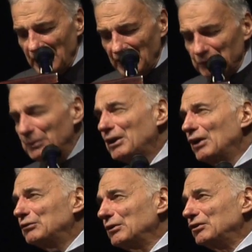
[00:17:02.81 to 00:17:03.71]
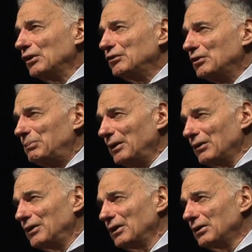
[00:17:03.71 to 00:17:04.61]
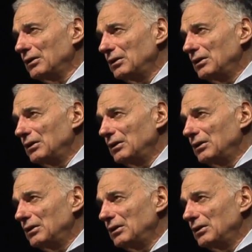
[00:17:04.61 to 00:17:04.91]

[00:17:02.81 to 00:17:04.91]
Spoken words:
It isn't because we're so superior.